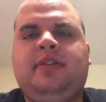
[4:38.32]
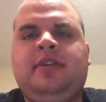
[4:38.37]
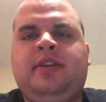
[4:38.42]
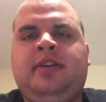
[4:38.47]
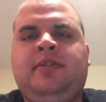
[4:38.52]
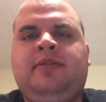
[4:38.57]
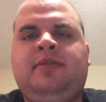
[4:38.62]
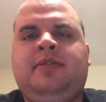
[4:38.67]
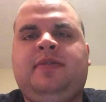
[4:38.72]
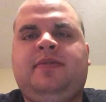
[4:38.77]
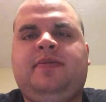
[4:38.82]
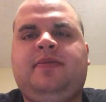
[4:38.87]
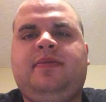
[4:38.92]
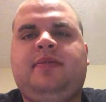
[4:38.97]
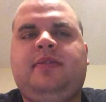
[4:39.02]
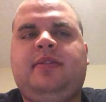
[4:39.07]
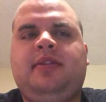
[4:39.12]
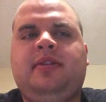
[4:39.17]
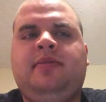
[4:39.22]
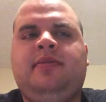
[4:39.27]
if
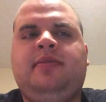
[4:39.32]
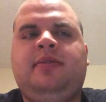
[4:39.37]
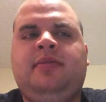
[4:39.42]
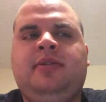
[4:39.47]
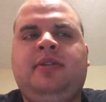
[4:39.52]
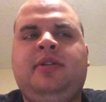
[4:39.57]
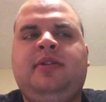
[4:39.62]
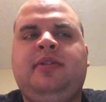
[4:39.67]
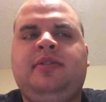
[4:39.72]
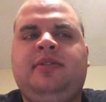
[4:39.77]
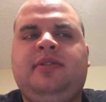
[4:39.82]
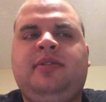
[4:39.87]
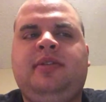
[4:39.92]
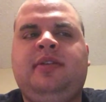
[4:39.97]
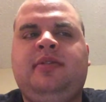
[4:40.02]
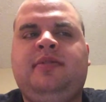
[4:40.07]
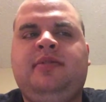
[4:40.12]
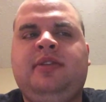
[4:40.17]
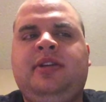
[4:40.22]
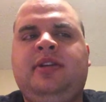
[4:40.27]
you want to
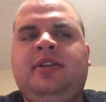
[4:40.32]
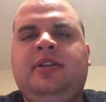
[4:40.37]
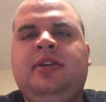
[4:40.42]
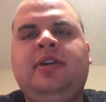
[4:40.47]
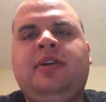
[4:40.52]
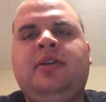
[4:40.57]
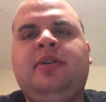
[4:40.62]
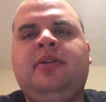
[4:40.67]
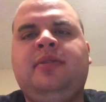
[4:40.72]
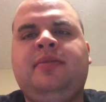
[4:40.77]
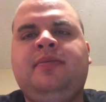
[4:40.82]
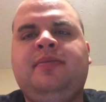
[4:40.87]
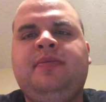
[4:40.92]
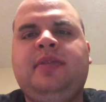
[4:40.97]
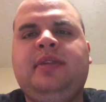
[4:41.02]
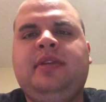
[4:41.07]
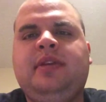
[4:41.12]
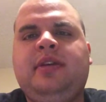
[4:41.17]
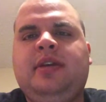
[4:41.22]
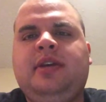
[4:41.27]
see a video
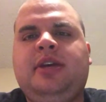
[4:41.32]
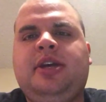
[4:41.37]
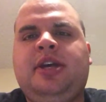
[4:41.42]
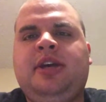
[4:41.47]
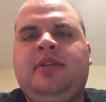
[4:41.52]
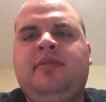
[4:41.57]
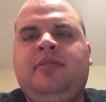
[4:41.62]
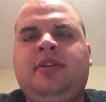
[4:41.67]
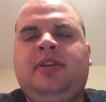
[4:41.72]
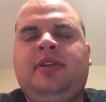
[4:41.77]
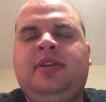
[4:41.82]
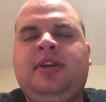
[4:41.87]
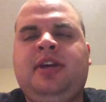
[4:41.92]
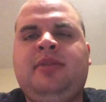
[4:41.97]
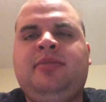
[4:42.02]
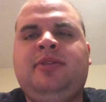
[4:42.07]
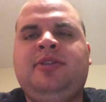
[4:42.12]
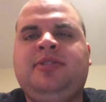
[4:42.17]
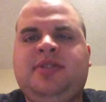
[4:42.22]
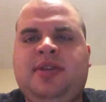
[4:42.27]
every
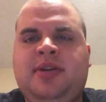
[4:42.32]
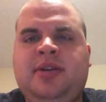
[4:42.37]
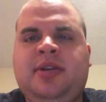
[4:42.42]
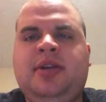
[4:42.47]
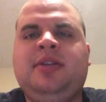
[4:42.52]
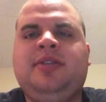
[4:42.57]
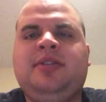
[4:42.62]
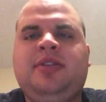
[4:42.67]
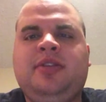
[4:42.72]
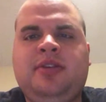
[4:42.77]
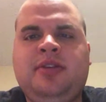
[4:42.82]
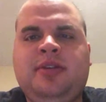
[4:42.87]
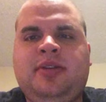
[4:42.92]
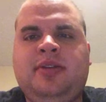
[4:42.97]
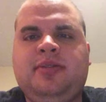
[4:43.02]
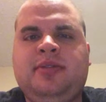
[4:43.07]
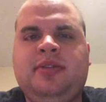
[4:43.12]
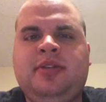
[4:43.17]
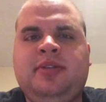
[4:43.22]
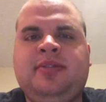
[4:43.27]
day, be sure to hit the,
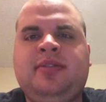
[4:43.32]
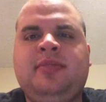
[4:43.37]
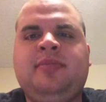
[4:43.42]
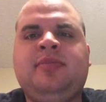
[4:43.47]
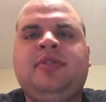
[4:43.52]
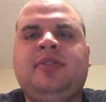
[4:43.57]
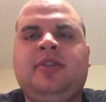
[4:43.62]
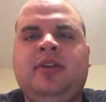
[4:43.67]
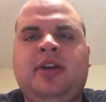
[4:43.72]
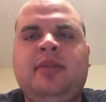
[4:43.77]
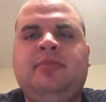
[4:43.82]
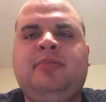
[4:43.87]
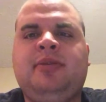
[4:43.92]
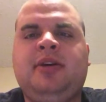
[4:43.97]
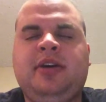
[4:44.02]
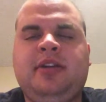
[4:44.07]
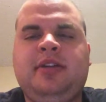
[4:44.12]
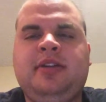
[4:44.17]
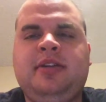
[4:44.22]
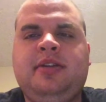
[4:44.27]
the subscribe
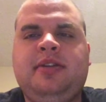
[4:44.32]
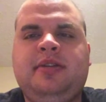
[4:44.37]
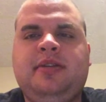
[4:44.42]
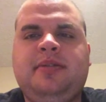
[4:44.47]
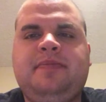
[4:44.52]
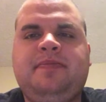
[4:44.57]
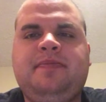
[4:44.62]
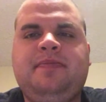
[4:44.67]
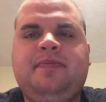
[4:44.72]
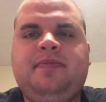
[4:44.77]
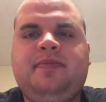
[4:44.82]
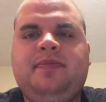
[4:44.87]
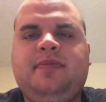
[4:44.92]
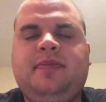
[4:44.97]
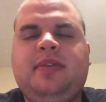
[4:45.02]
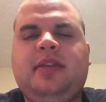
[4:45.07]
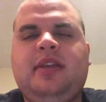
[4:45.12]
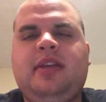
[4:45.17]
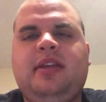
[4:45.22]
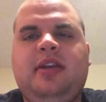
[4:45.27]
button.
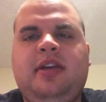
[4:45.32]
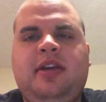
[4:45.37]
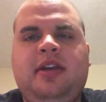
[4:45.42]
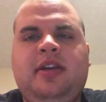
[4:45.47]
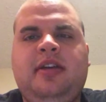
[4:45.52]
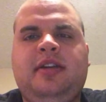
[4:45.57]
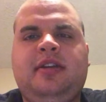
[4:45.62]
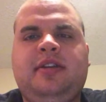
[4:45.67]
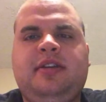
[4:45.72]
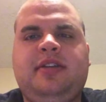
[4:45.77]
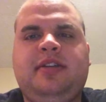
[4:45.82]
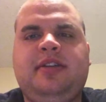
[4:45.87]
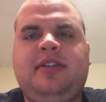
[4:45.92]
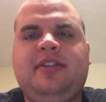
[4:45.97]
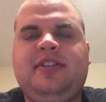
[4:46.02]
And